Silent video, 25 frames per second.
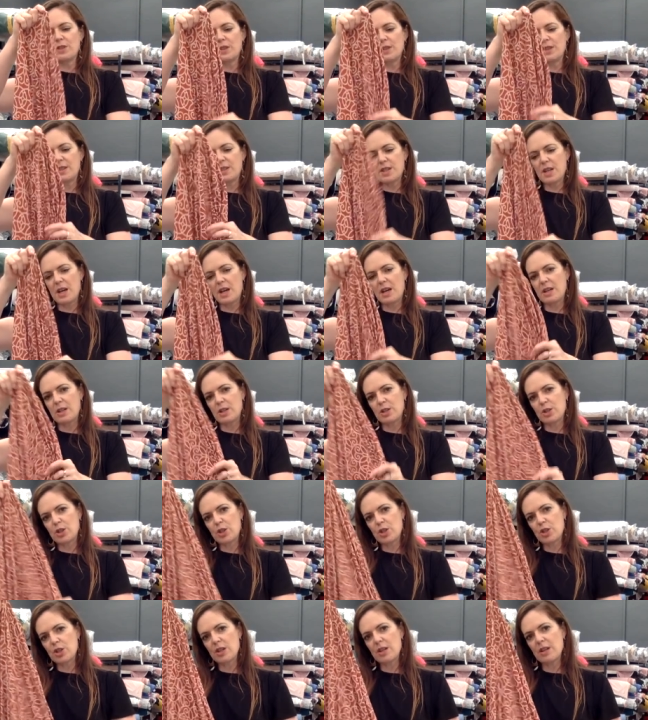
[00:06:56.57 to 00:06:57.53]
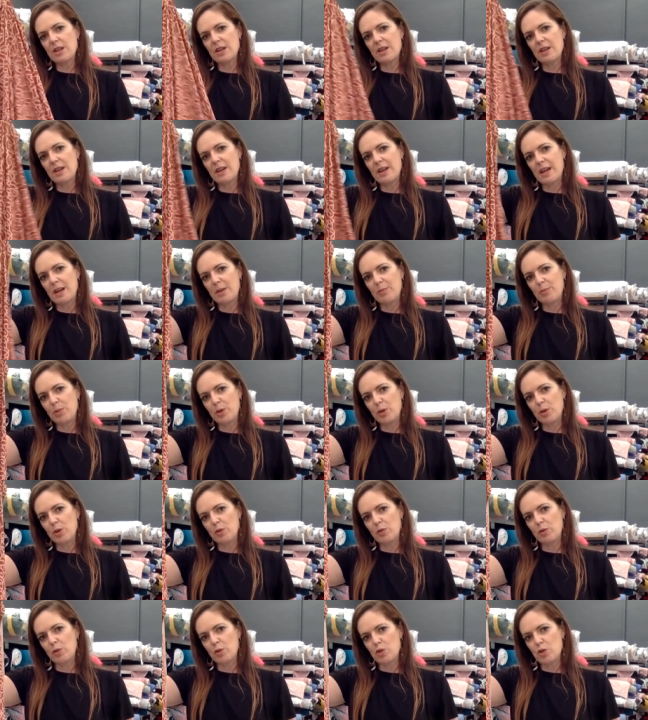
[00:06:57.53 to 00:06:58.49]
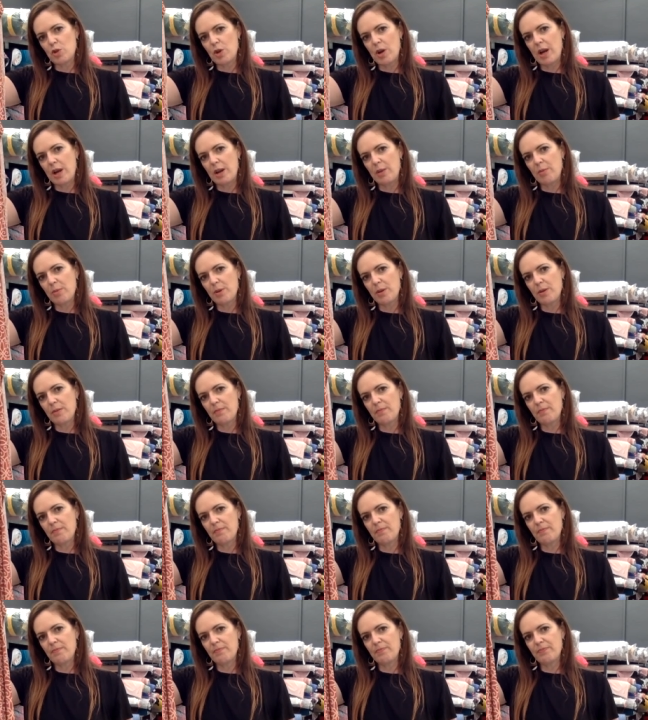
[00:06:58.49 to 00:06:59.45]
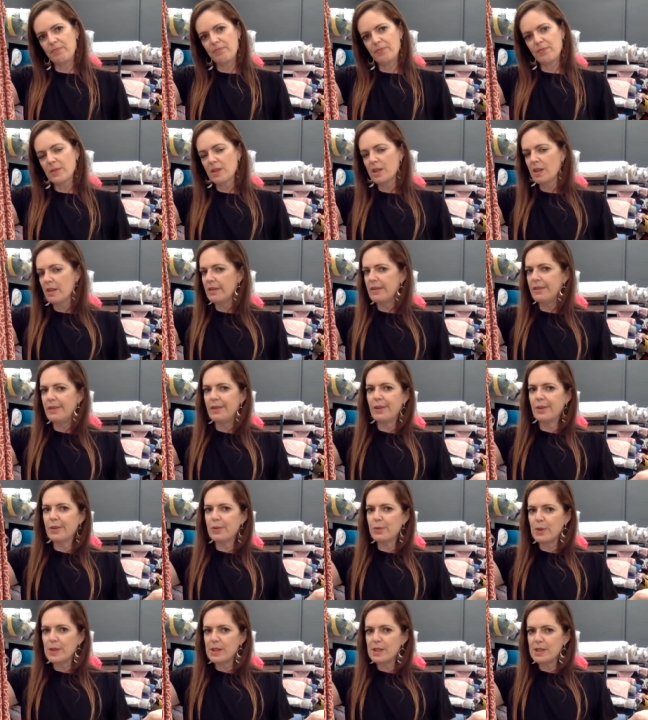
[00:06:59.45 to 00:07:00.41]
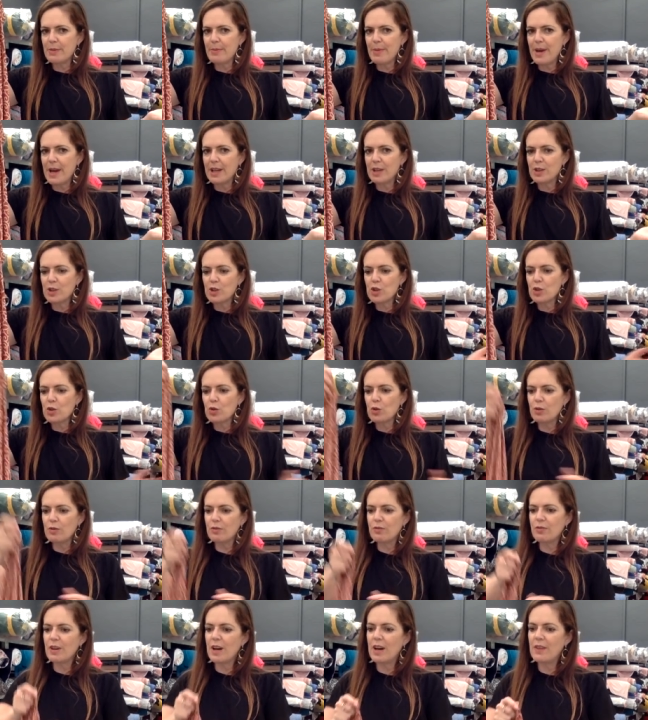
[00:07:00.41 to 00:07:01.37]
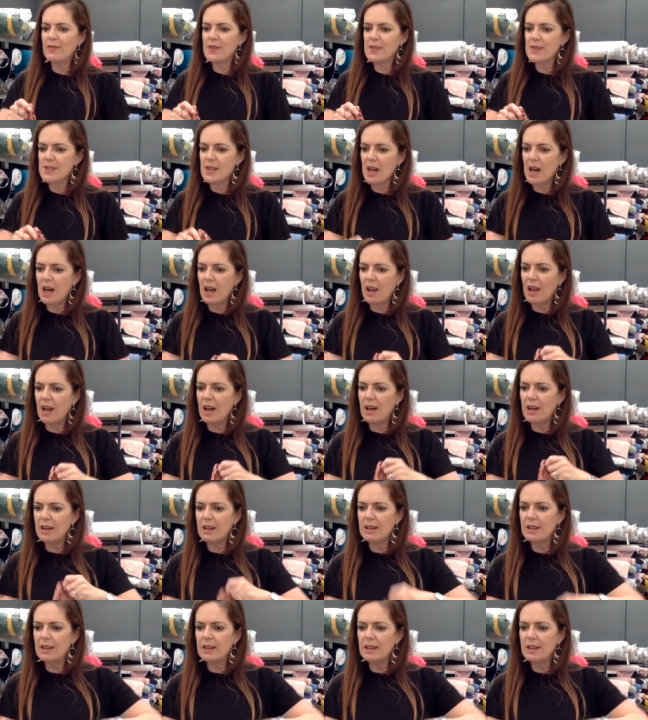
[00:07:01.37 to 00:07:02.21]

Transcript: to the touch and beautiful drape. No thread to match, couldn't find this colour.